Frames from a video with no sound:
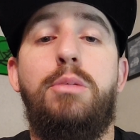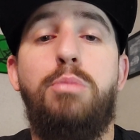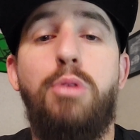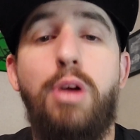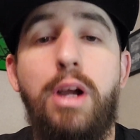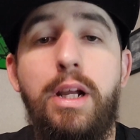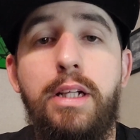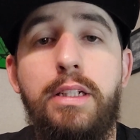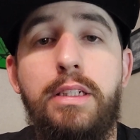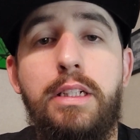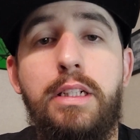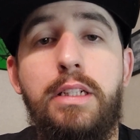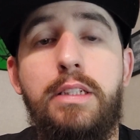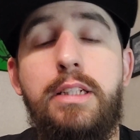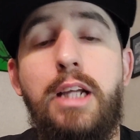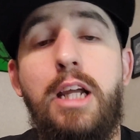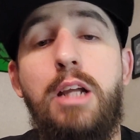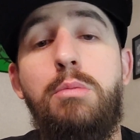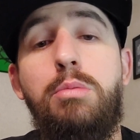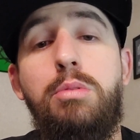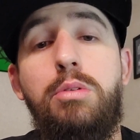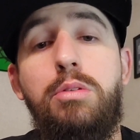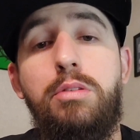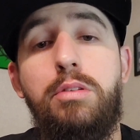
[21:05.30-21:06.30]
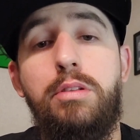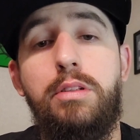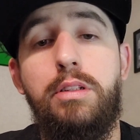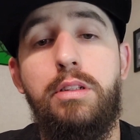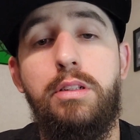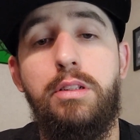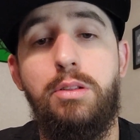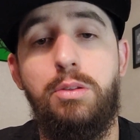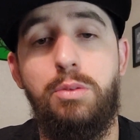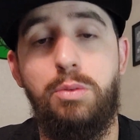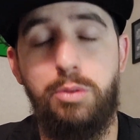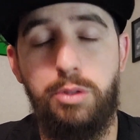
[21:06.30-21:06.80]
bring to the table,
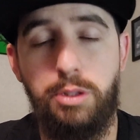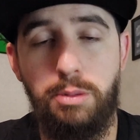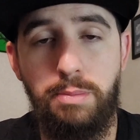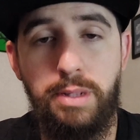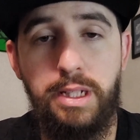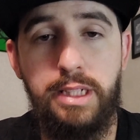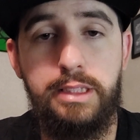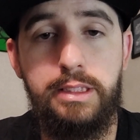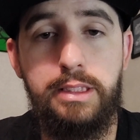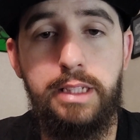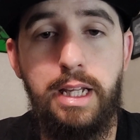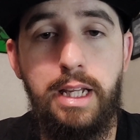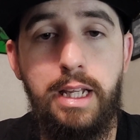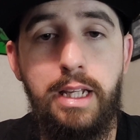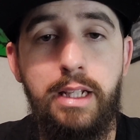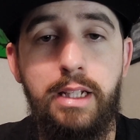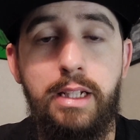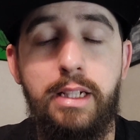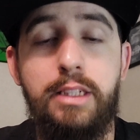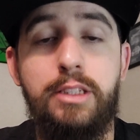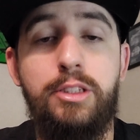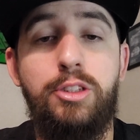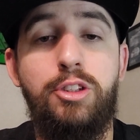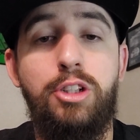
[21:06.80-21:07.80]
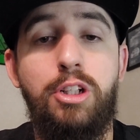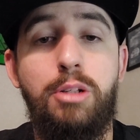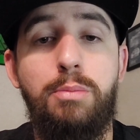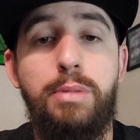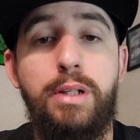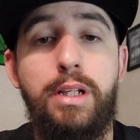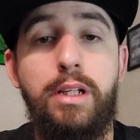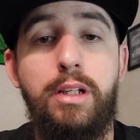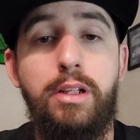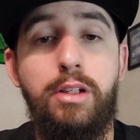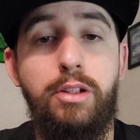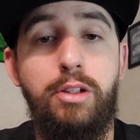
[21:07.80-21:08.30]
the best thing is going to
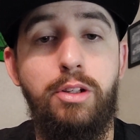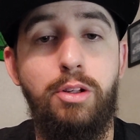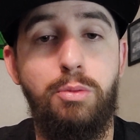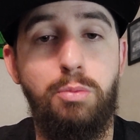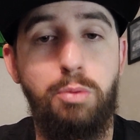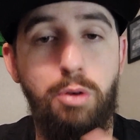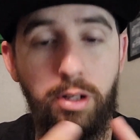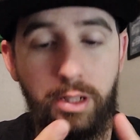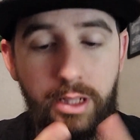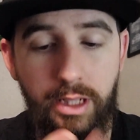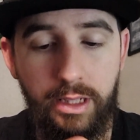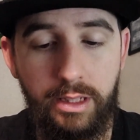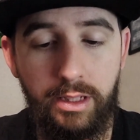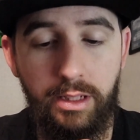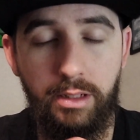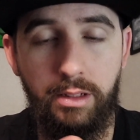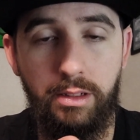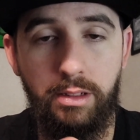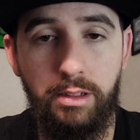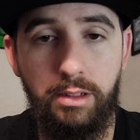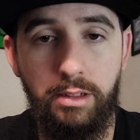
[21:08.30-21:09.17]
be your work ethic.